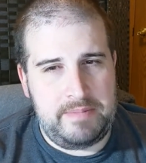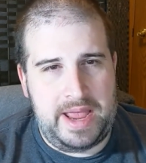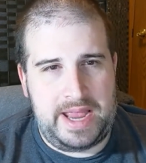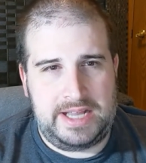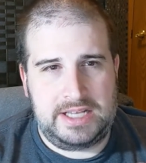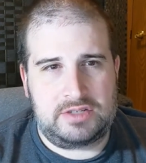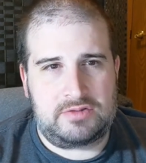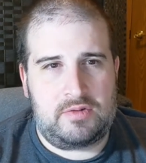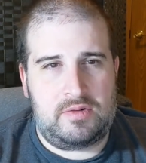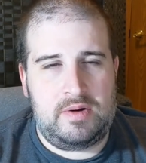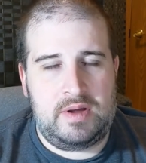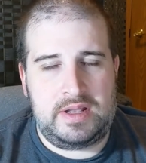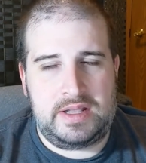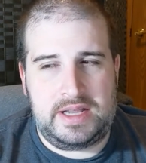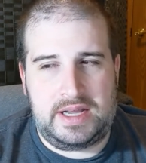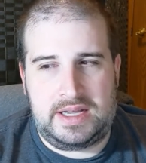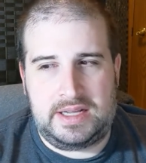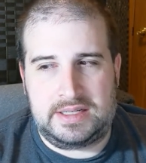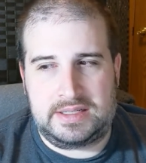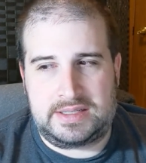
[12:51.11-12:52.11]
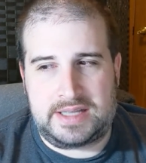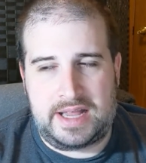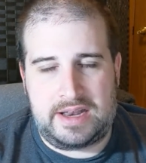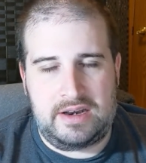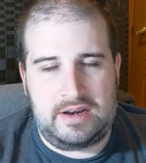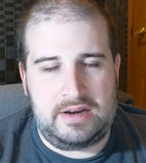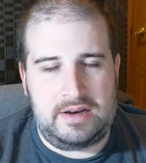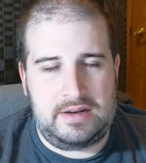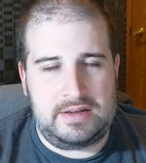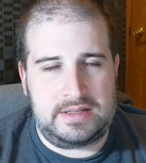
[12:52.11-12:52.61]
the
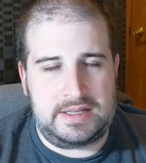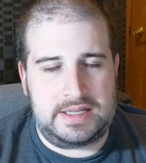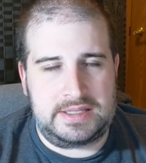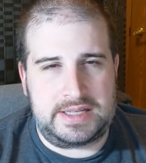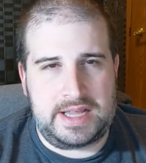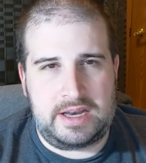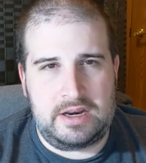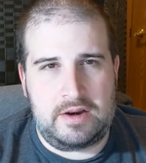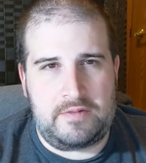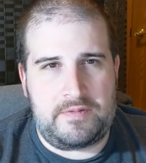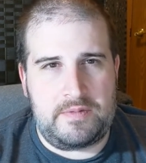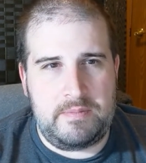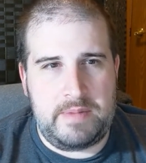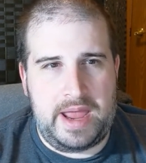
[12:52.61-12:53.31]
senator from